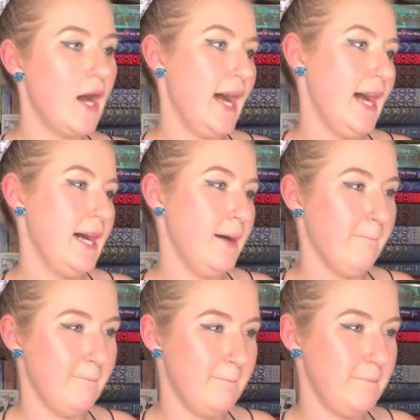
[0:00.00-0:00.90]

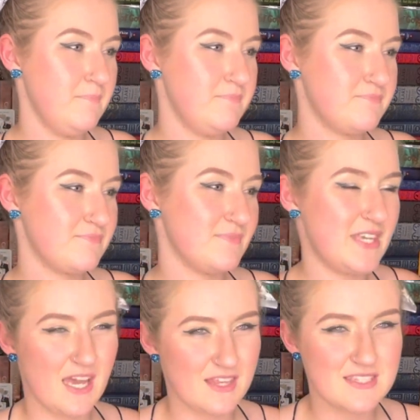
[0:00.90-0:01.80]

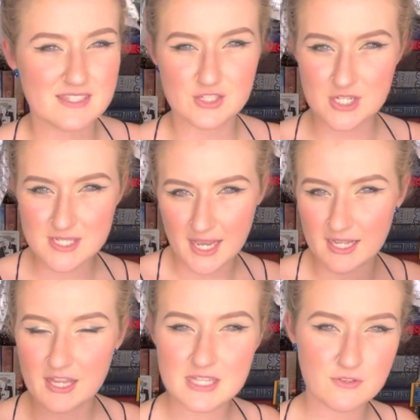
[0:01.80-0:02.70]
Yeah, there's just like, I
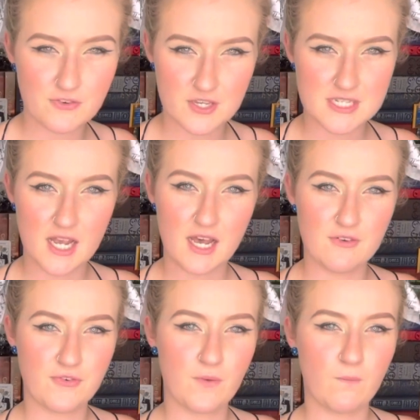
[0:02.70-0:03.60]
think the first
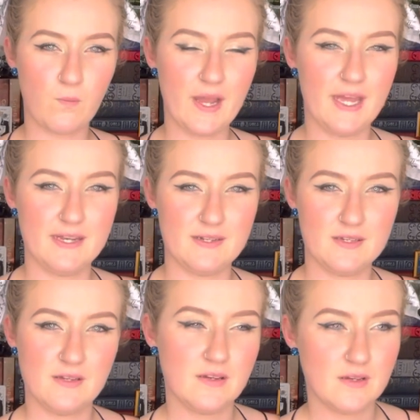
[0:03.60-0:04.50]
half when
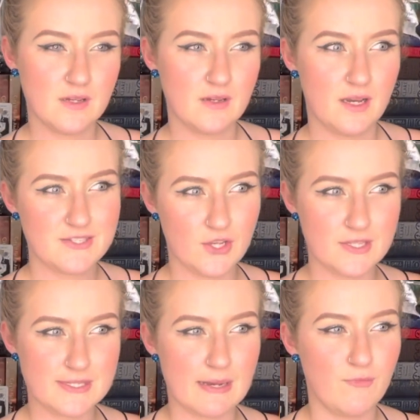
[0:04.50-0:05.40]
a certain
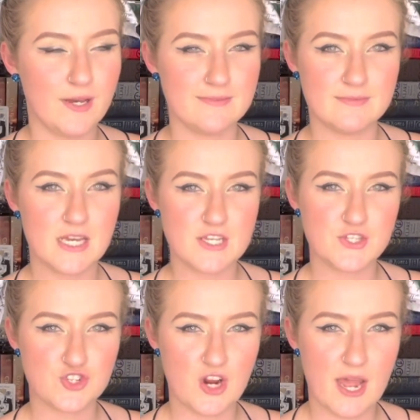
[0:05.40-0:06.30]
someone is
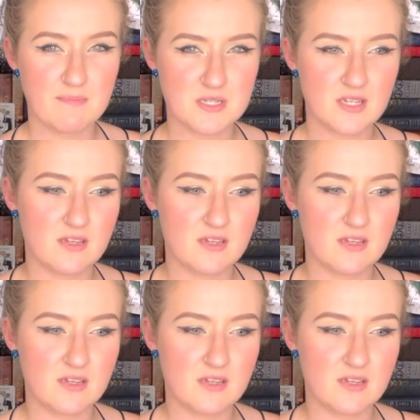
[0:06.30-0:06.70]
trapped,